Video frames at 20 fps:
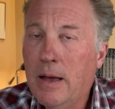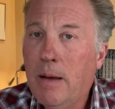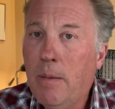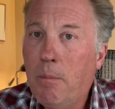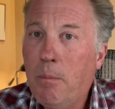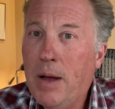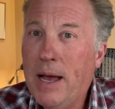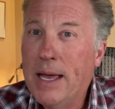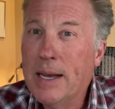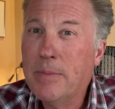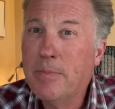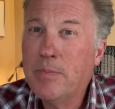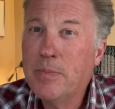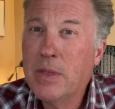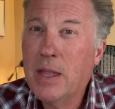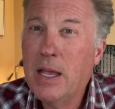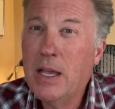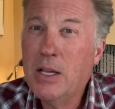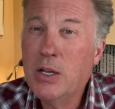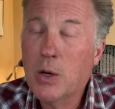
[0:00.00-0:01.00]
But
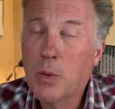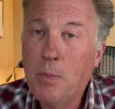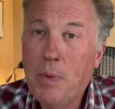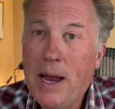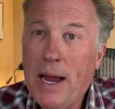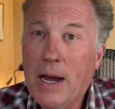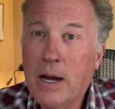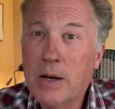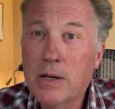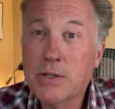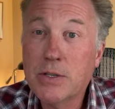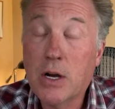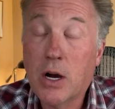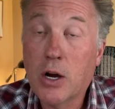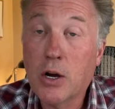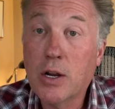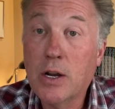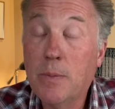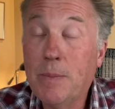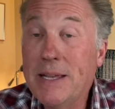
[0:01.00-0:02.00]
your parents are
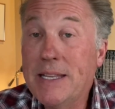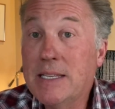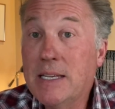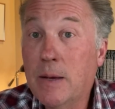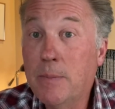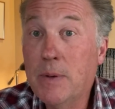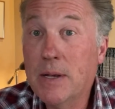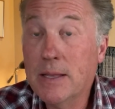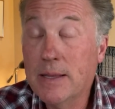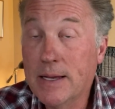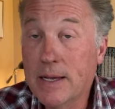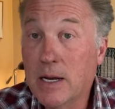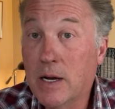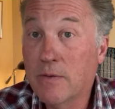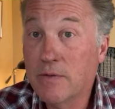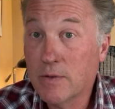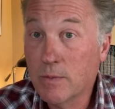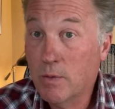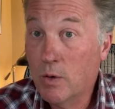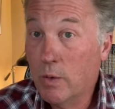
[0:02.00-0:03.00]
going to be typically
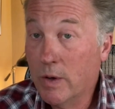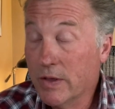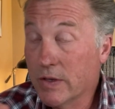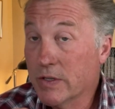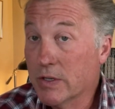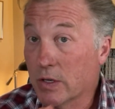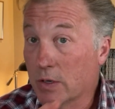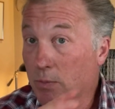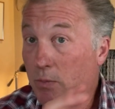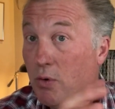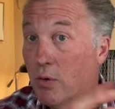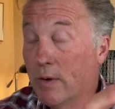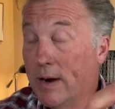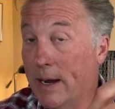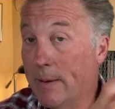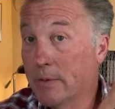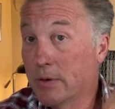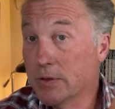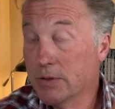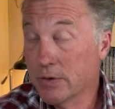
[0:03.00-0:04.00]
comfortable with a certain
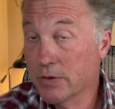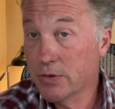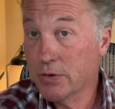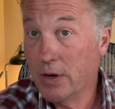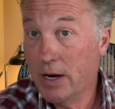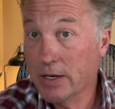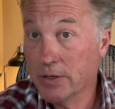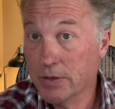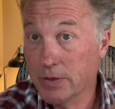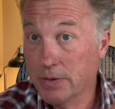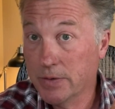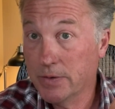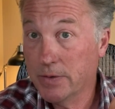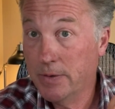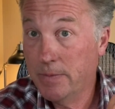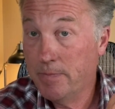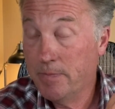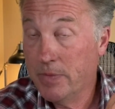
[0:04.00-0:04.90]
parameters or structures.